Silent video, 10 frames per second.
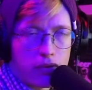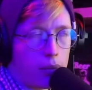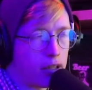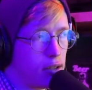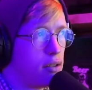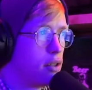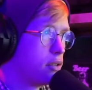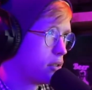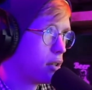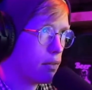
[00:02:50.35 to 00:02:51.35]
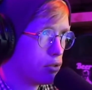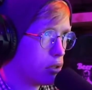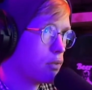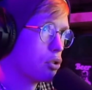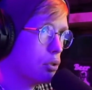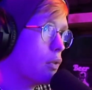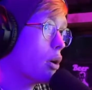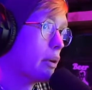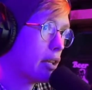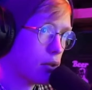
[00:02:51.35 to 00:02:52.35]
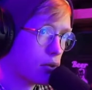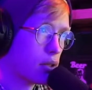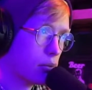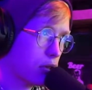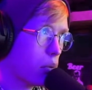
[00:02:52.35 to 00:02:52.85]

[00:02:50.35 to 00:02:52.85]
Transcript: If that makes any sense. Then obviously, if you're too far away to hear someone,